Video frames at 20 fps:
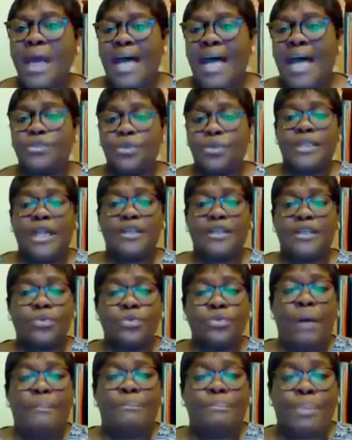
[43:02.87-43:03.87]
And so they do
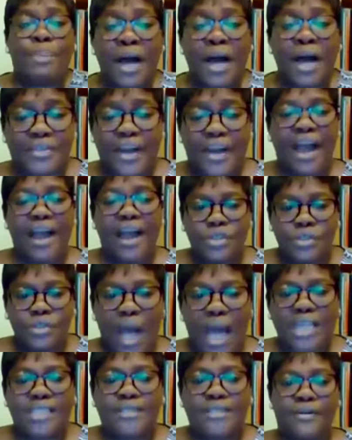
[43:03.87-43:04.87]
not bother
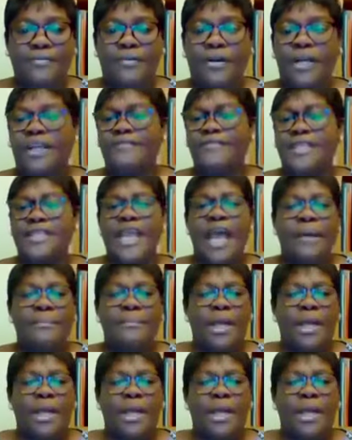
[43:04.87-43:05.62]
to ask for forgiveness.